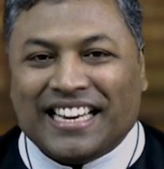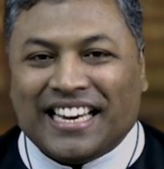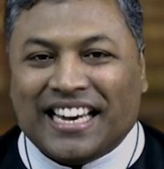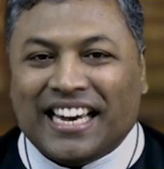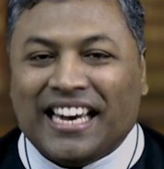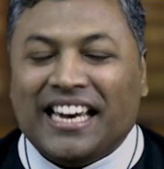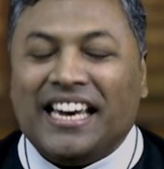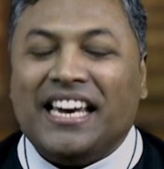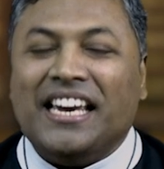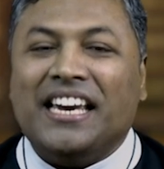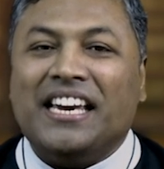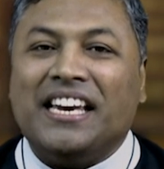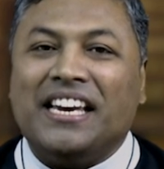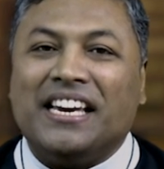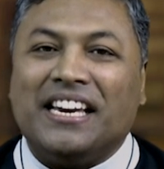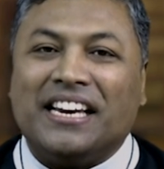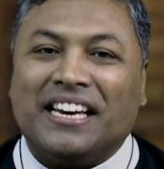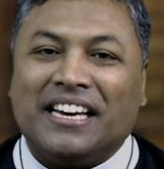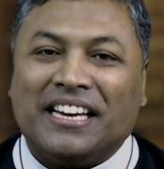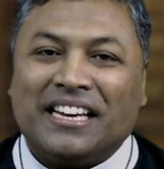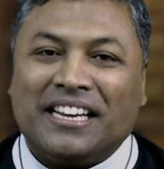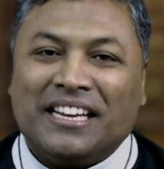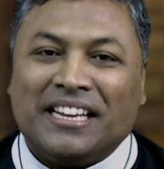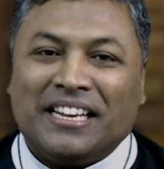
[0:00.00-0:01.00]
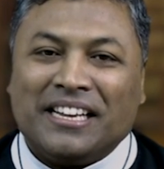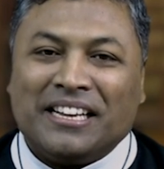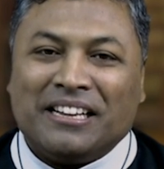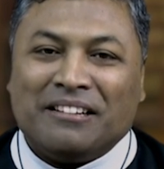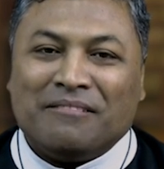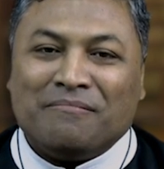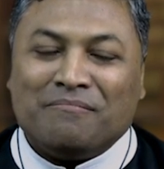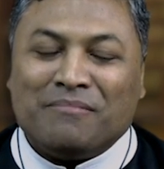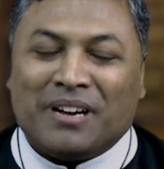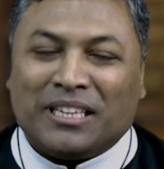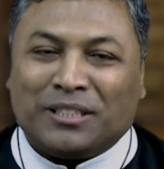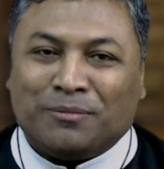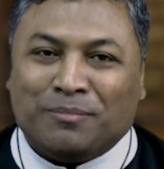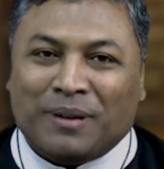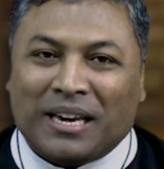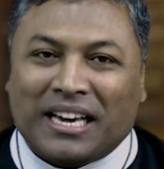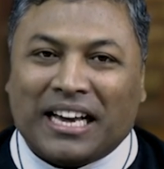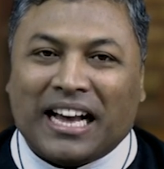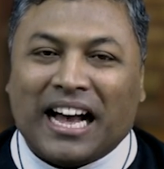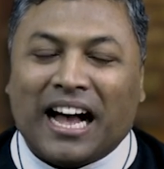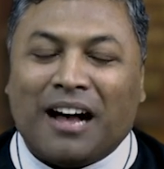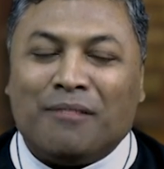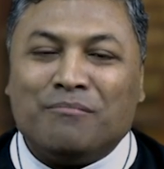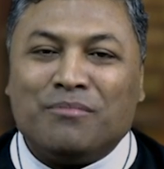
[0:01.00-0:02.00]
"He must
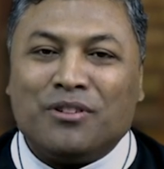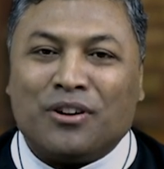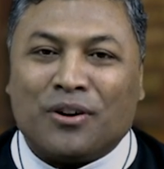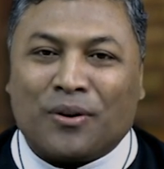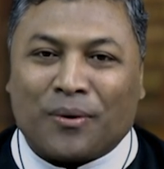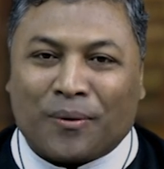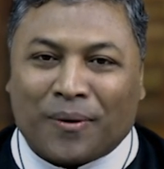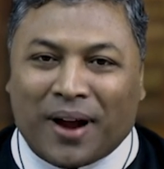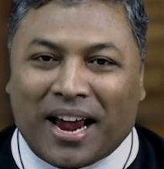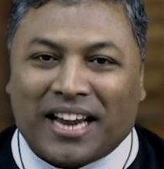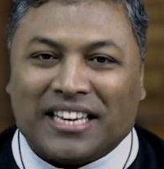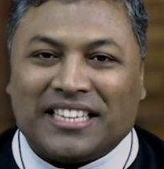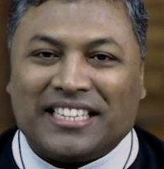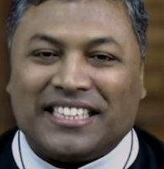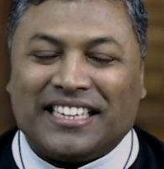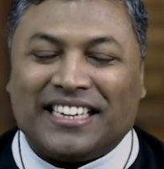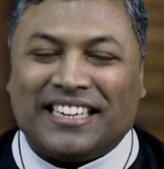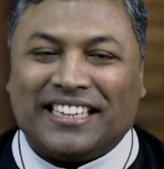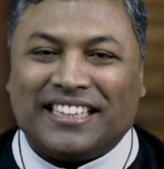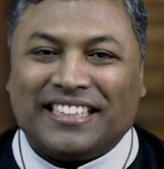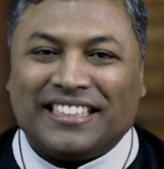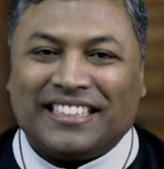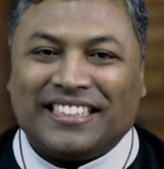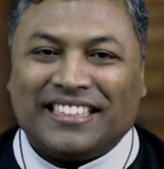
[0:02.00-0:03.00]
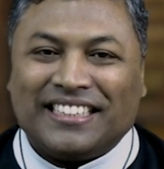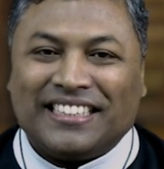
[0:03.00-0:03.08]
become greater,